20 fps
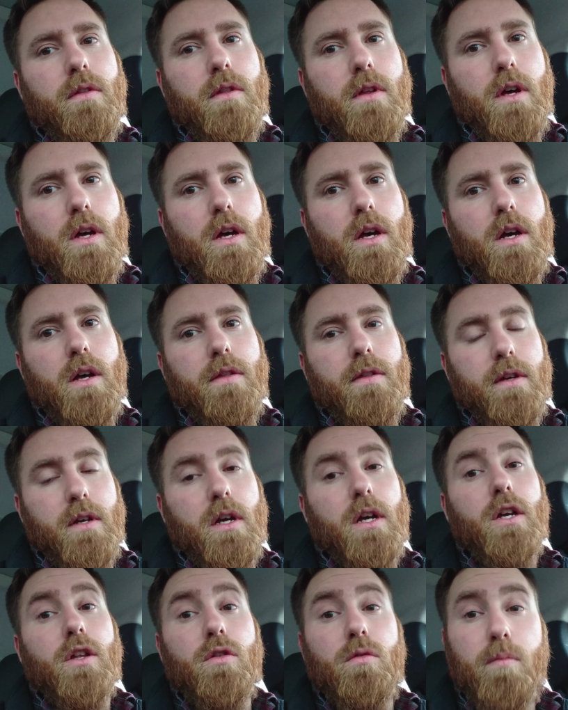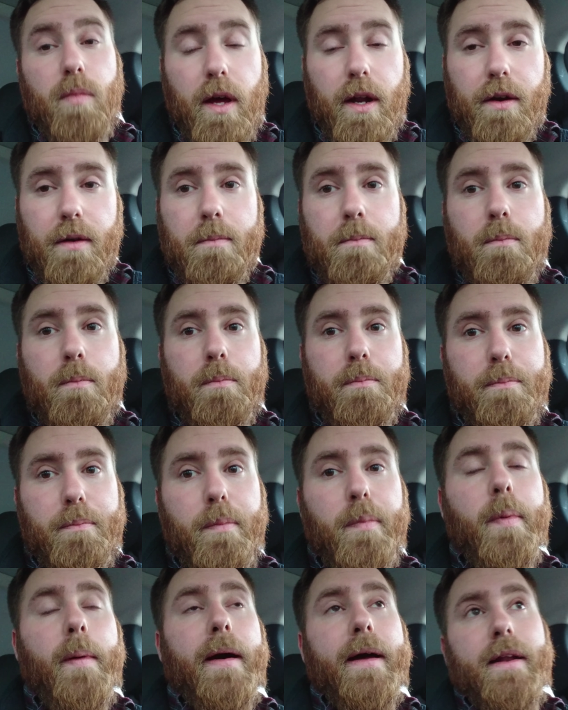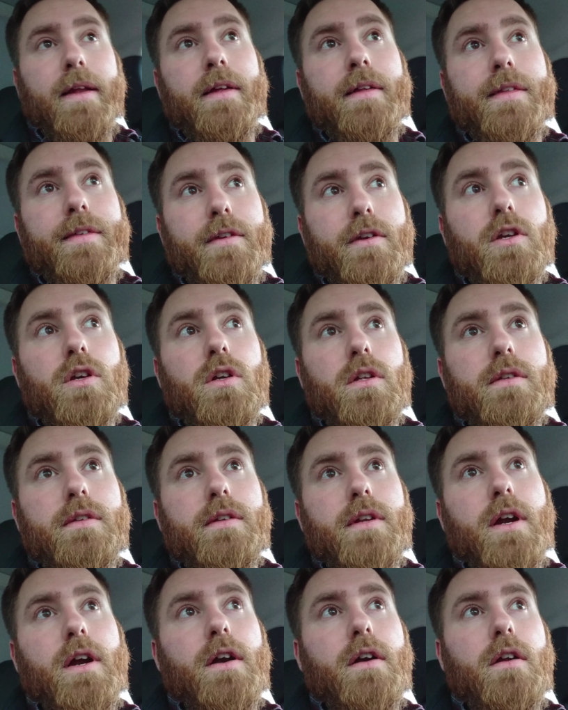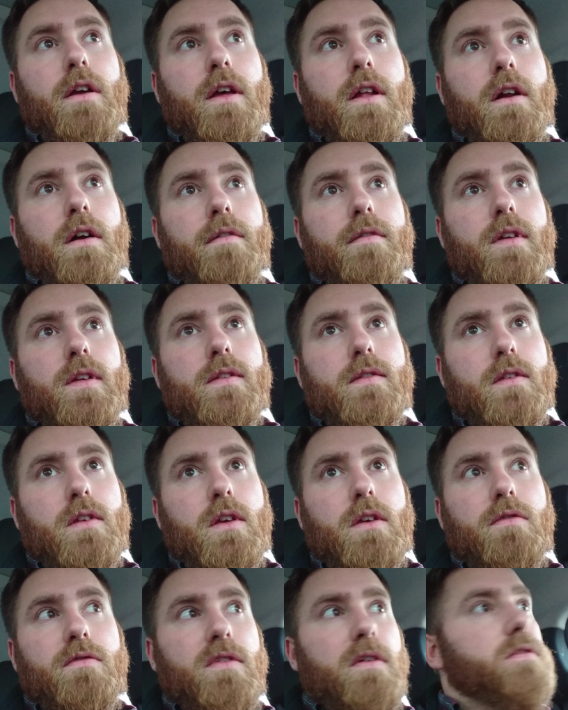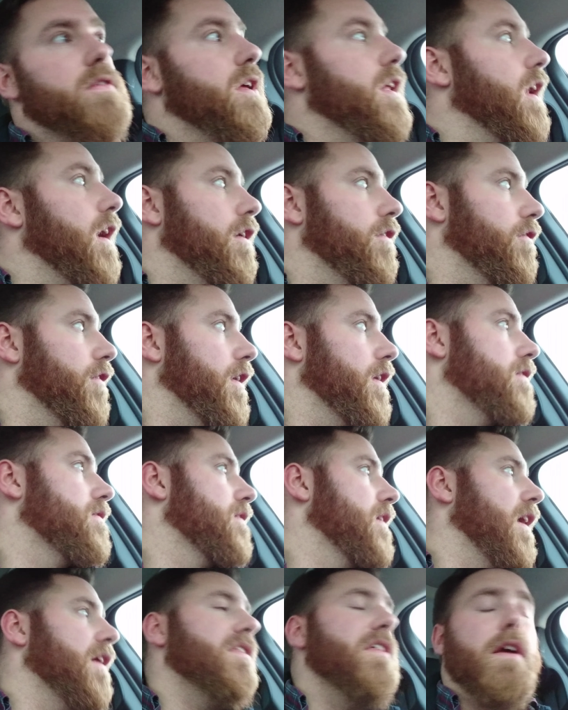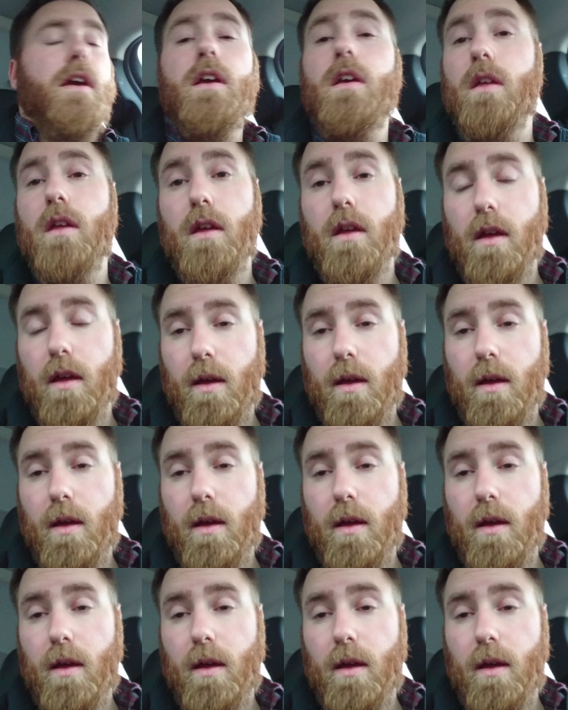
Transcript: Uh, I think I can do better, but it's a good start. And obviously, 1500 is nothing.